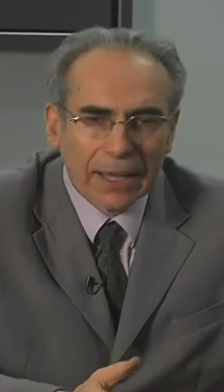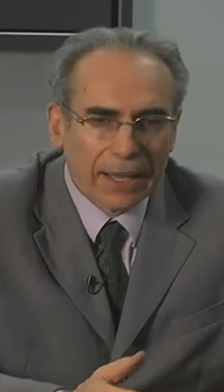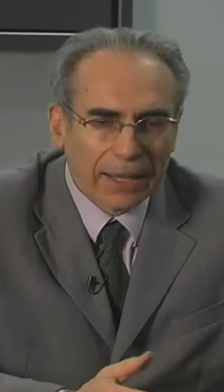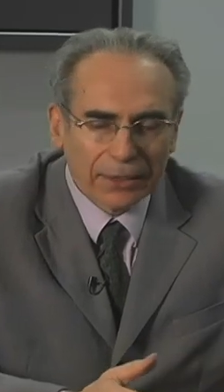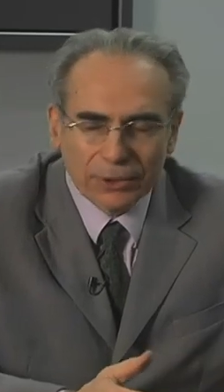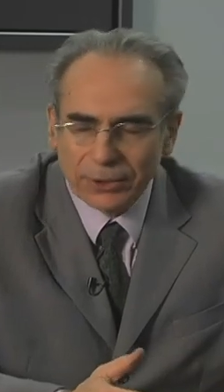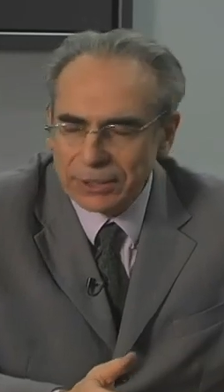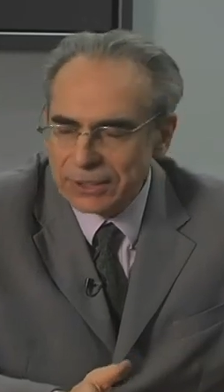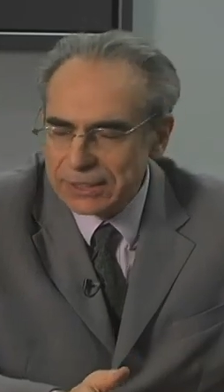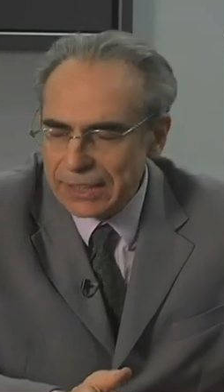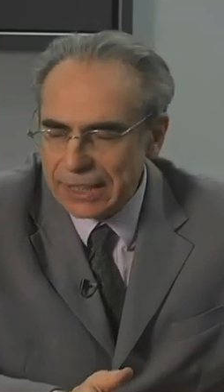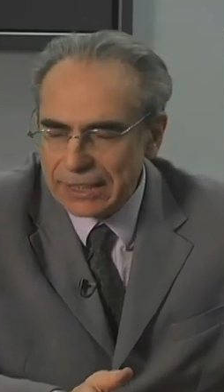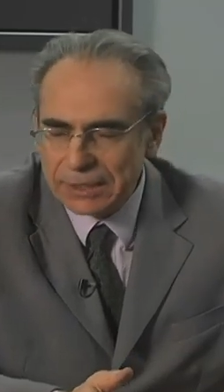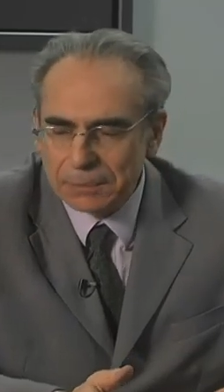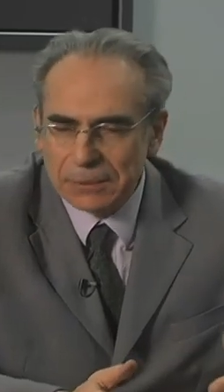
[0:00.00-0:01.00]
I couldn't
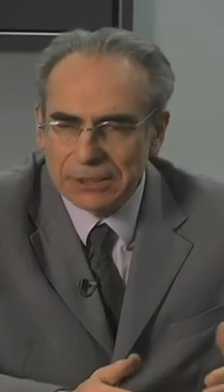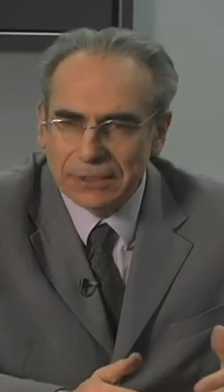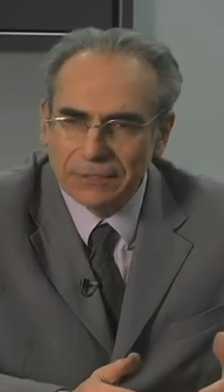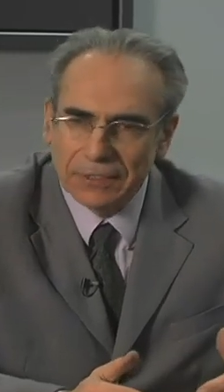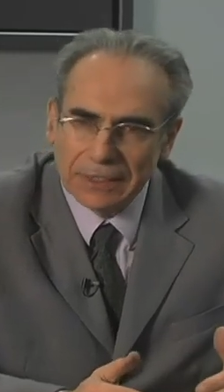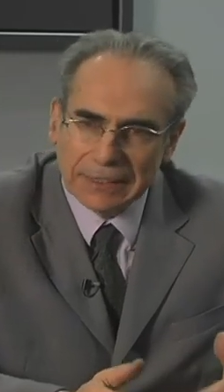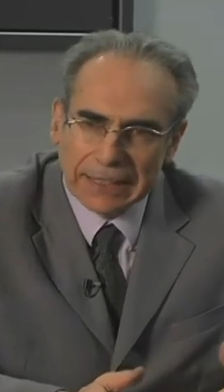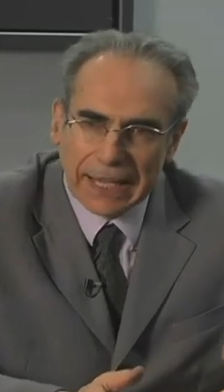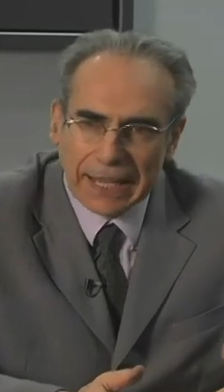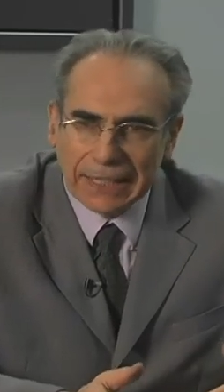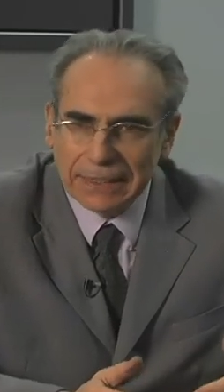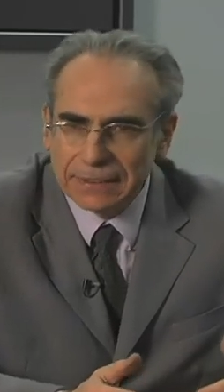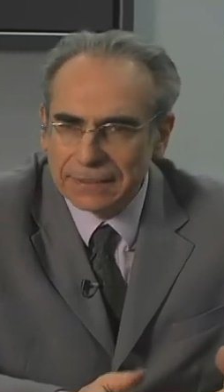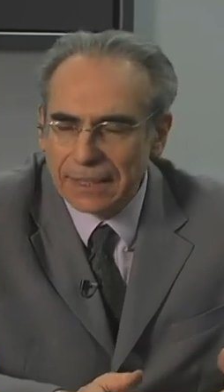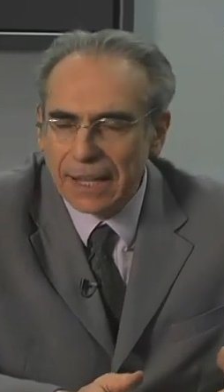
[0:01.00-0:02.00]
say a specific
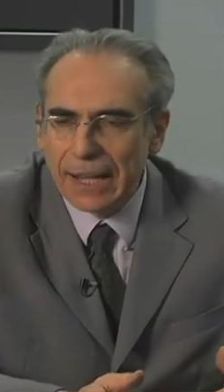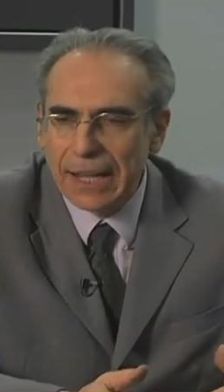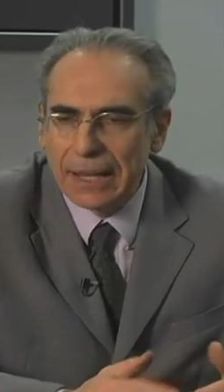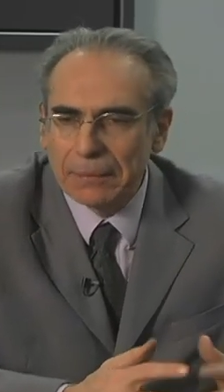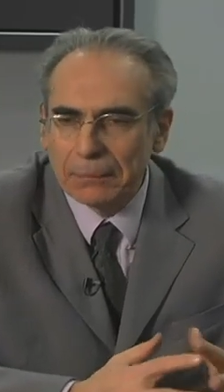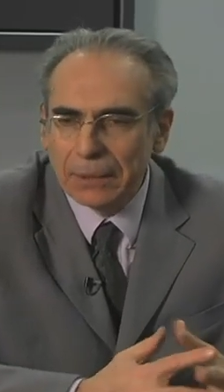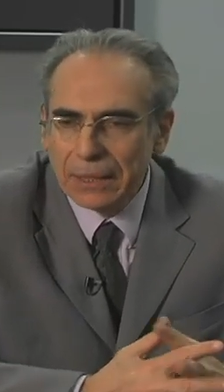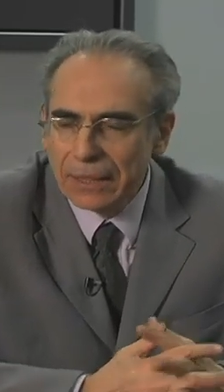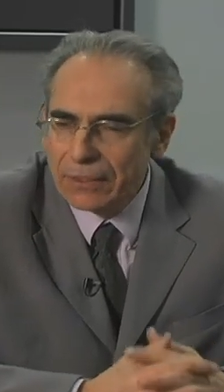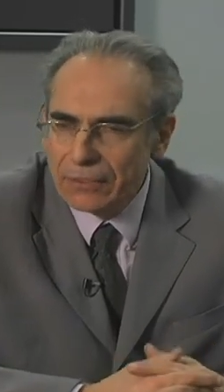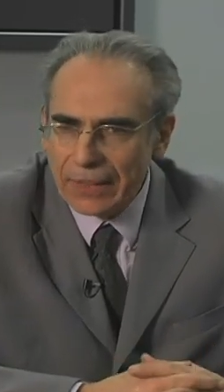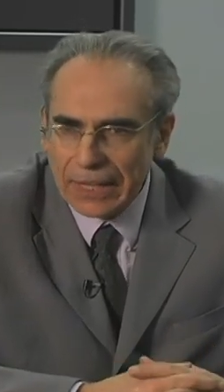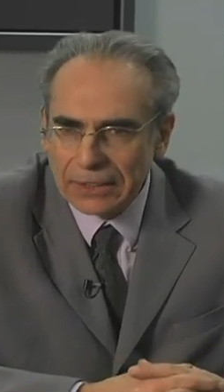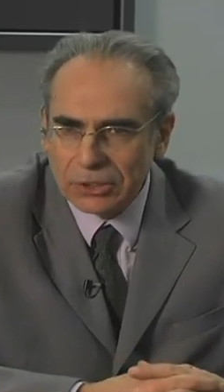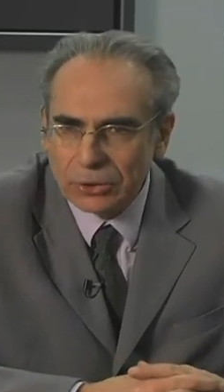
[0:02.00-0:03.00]
date, time,
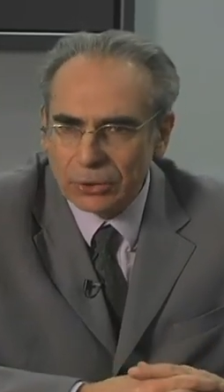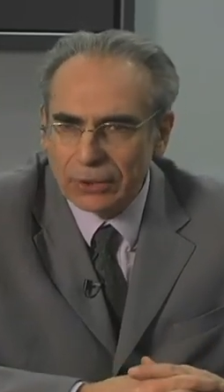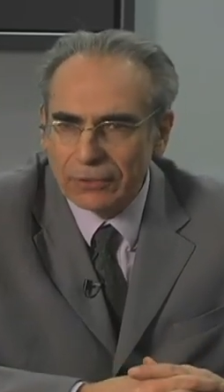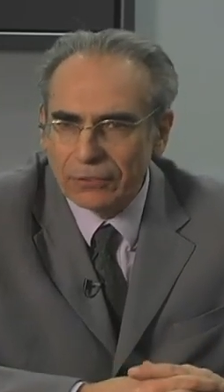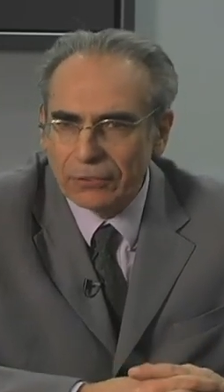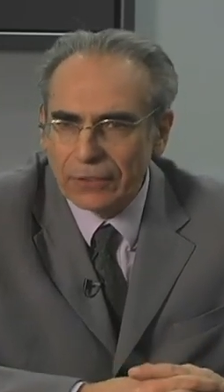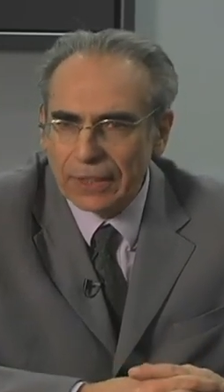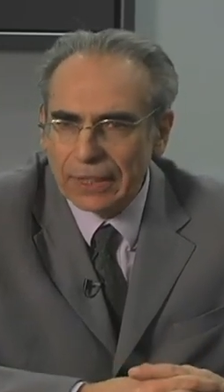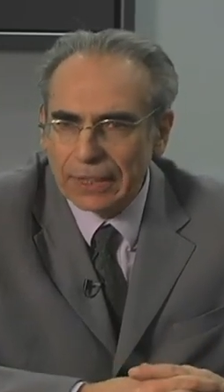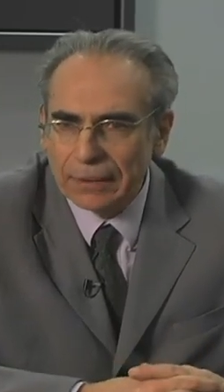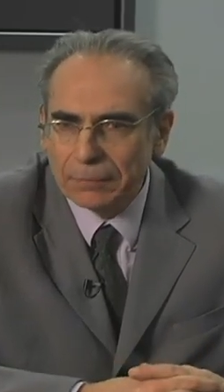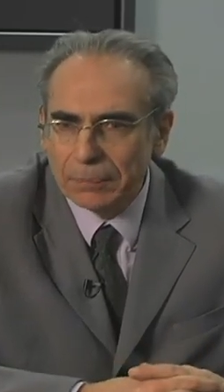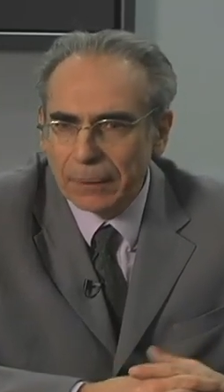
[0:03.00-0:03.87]
that sort of thing.